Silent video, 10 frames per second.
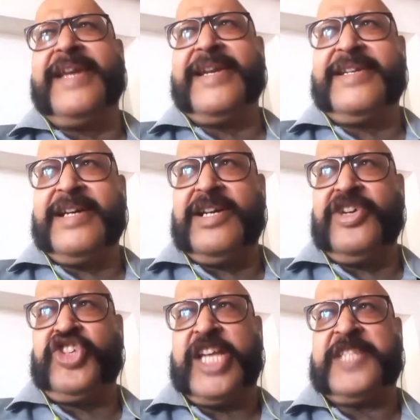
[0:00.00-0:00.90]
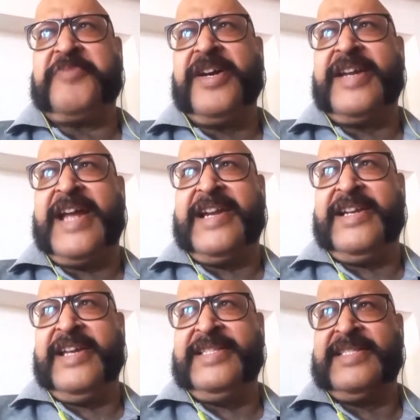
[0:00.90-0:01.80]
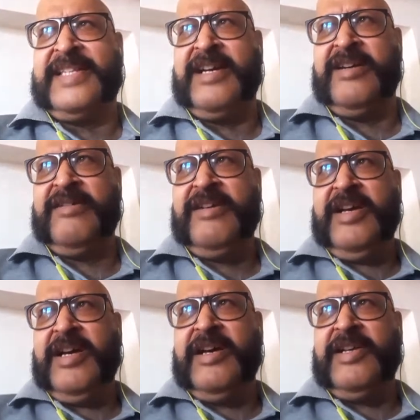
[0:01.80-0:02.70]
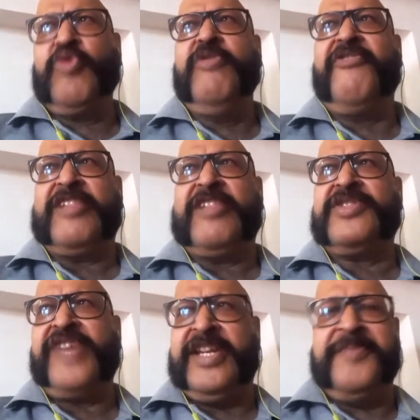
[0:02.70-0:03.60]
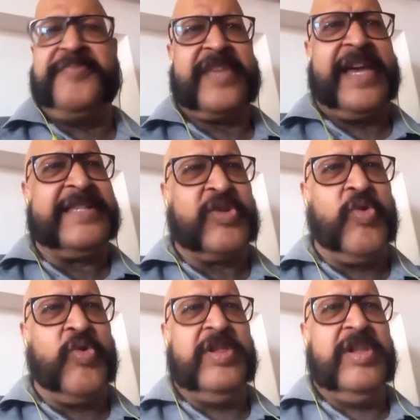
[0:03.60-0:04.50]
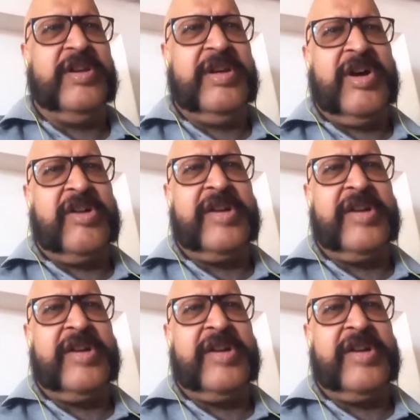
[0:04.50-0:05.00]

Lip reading: did Shakespeare and his school fellows read in school? All